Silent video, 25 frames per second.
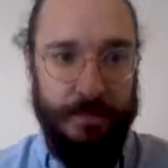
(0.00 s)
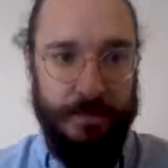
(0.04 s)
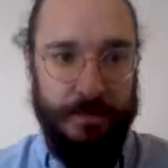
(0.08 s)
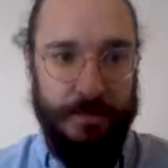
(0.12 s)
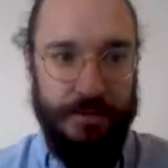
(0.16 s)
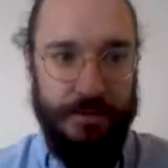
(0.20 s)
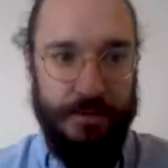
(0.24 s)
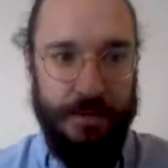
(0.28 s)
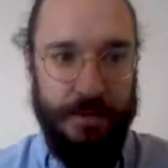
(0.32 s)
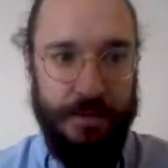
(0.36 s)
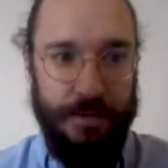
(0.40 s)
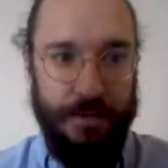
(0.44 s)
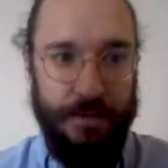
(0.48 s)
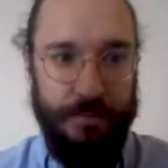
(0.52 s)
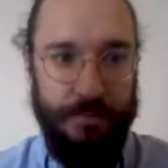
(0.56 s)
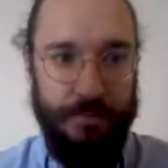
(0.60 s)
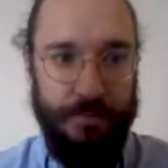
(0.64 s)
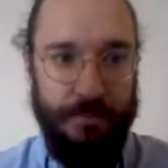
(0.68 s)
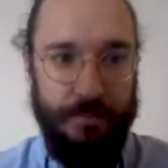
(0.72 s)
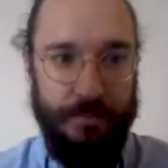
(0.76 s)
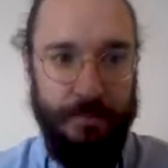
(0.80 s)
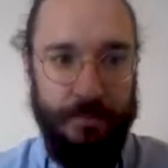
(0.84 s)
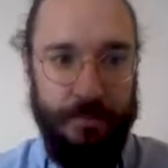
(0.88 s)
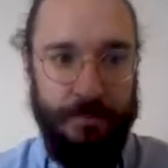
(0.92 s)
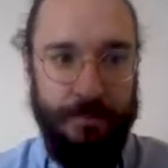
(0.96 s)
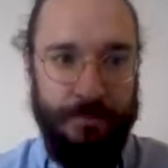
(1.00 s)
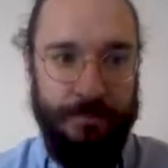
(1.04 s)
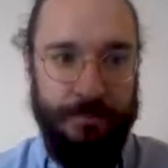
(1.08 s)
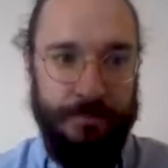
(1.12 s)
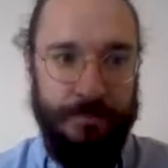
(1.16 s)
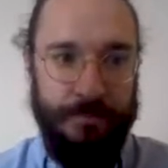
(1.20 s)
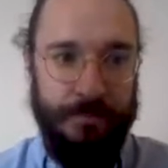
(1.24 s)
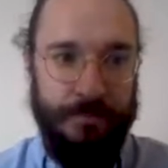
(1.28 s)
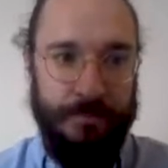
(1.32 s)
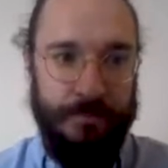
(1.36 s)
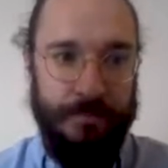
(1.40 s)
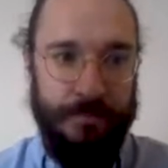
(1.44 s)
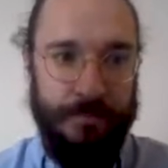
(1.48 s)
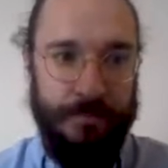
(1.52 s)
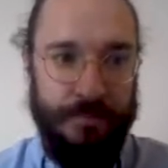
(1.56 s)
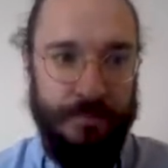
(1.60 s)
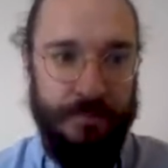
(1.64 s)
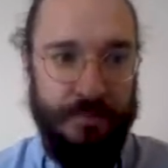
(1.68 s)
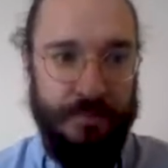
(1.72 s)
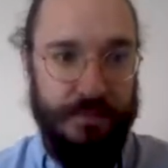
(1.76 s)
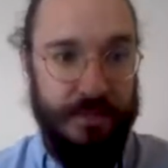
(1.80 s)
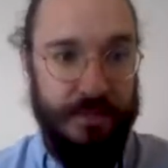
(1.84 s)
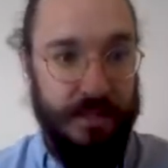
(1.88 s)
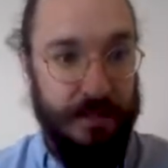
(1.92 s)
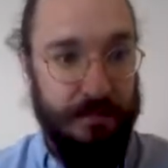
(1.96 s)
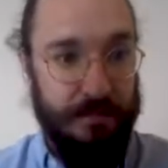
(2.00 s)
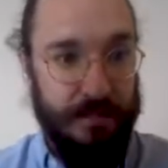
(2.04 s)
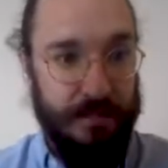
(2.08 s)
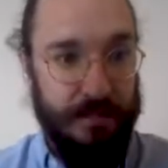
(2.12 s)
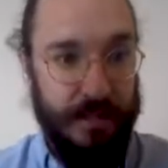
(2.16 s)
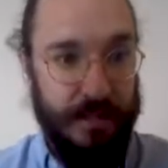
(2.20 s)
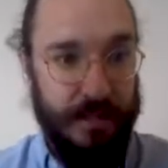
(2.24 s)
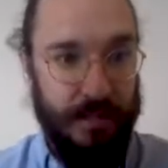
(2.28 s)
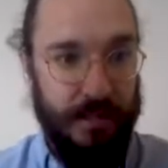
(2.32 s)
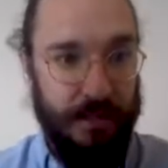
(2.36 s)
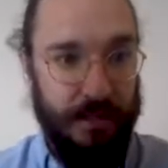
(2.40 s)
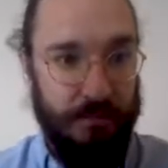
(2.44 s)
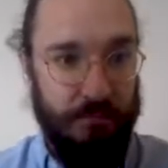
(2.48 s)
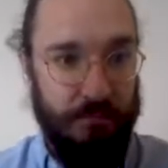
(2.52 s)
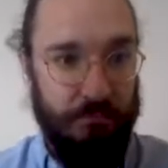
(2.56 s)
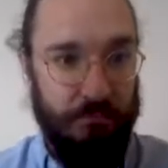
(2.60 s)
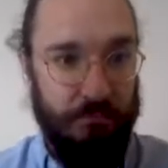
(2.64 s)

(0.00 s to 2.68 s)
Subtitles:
So seems like